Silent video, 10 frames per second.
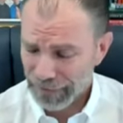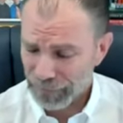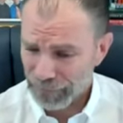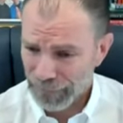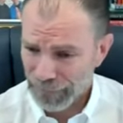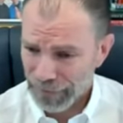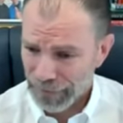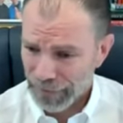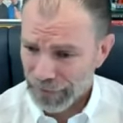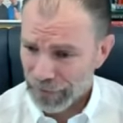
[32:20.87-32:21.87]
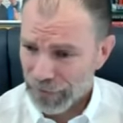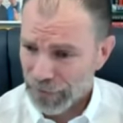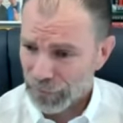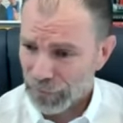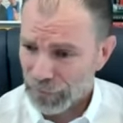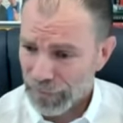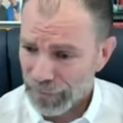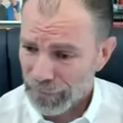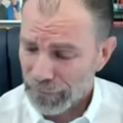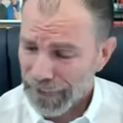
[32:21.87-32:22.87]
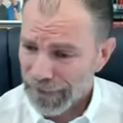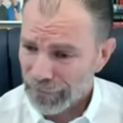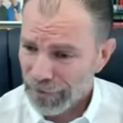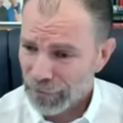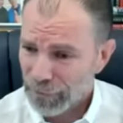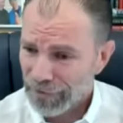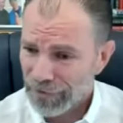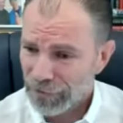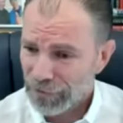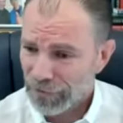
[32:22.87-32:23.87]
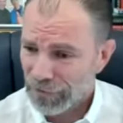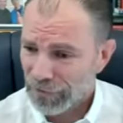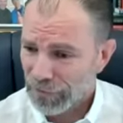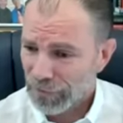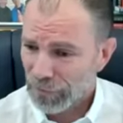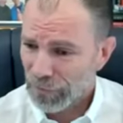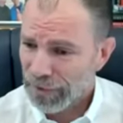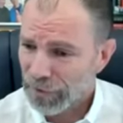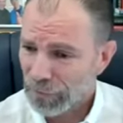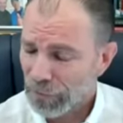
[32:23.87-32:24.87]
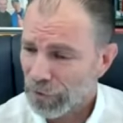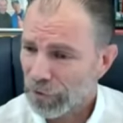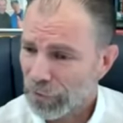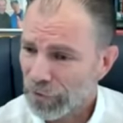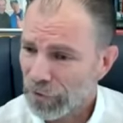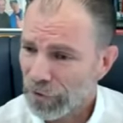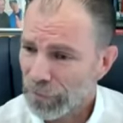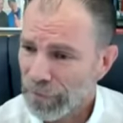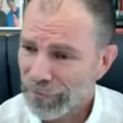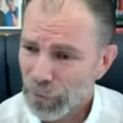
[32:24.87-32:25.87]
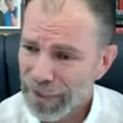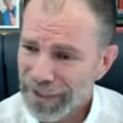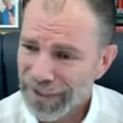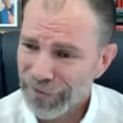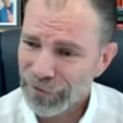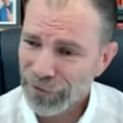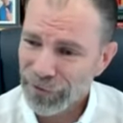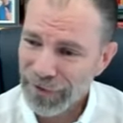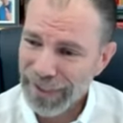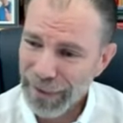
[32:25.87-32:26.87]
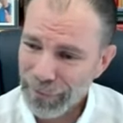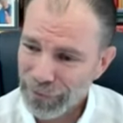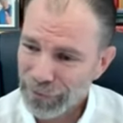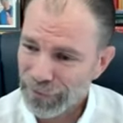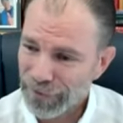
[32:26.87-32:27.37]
you know, making investment decisions where you earned a return above the weighted average cost of capital.